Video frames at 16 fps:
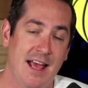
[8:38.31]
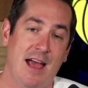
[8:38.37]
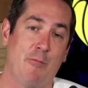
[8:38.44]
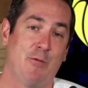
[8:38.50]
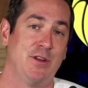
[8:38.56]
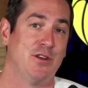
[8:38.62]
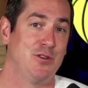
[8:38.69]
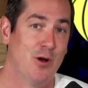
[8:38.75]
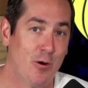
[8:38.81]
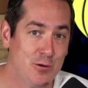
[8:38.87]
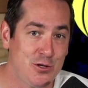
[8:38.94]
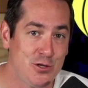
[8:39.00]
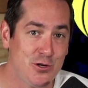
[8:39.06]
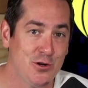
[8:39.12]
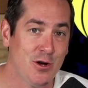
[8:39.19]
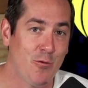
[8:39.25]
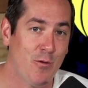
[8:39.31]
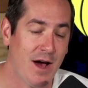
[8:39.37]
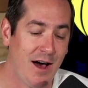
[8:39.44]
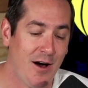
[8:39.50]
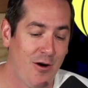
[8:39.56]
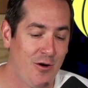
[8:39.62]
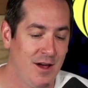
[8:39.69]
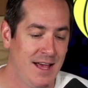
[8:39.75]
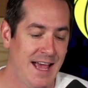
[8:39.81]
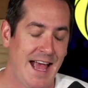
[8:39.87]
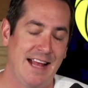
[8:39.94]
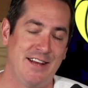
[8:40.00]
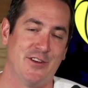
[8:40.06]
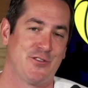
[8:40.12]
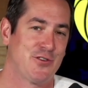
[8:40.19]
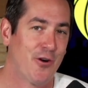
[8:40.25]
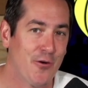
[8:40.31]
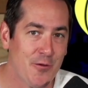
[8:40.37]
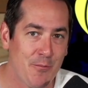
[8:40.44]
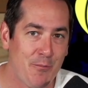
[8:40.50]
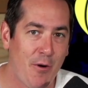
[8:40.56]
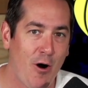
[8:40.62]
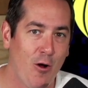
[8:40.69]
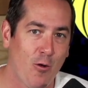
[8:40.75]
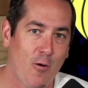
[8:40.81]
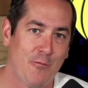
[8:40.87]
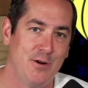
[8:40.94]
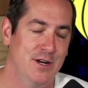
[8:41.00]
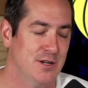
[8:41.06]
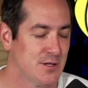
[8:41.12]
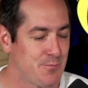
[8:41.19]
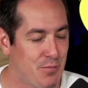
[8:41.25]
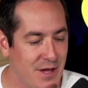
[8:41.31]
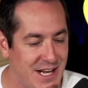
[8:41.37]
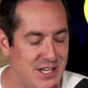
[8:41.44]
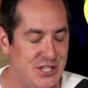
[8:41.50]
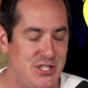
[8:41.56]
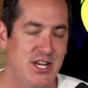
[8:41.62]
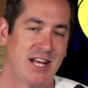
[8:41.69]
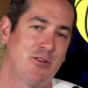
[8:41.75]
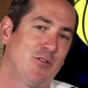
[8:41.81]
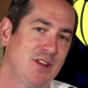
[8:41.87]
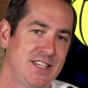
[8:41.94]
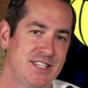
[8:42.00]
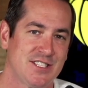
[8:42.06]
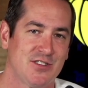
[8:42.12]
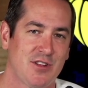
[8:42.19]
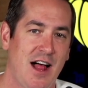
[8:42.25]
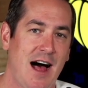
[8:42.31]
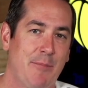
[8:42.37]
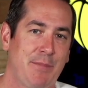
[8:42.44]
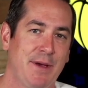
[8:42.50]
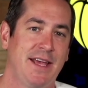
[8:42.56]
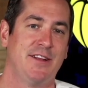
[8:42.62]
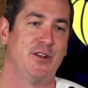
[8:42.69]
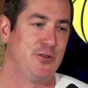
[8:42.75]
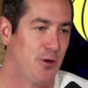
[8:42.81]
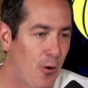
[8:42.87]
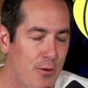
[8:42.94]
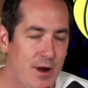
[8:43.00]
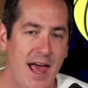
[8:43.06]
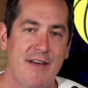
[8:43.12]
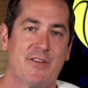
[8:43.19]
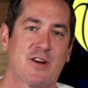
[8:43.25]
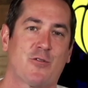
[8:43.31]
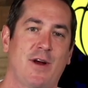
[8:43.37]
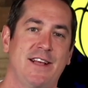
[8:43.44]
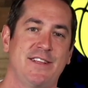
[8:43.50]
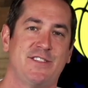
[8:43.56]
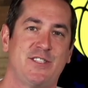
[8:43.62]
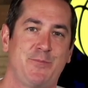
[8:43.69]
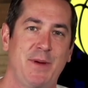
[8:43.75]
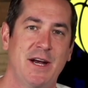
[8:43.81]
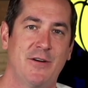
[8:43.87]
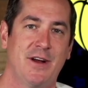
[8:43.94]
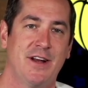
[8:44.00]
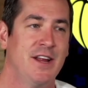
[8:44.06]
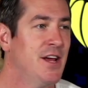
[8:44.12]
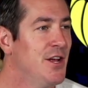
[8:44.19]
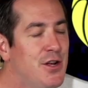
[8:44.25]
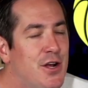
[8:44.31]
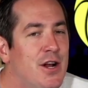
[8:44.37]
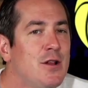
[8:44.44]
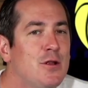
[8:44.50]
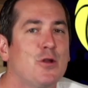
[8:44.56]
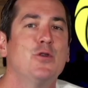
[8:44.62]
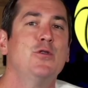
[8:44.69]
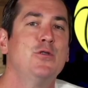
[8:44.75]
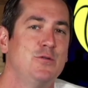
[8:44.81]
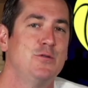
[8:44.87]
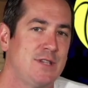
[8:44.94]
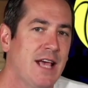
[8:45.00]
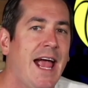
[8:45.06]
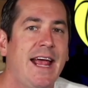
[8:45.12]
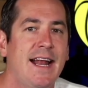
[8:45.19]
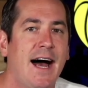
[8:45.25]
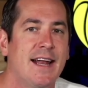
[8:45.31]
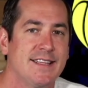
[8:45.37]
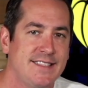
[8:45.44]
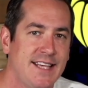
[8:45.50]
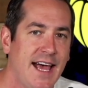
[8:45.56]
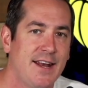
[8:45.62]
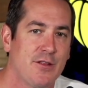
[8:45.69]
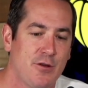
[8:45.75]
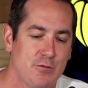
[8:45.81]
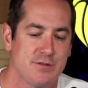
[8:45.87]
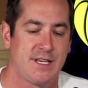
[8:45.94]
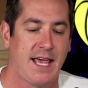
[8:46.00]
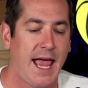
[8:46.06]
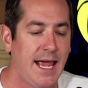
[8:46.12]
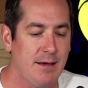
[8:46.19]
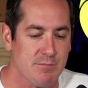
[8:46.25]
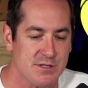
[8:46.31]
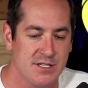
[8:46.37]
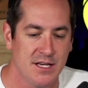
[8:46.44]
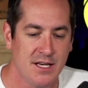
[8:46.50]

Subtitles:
And when you don't shoot it well and you turn the ball over and you're just playing generally sloppy and you don't have a great spirit, you're going to lose 8 out of 10 of those games,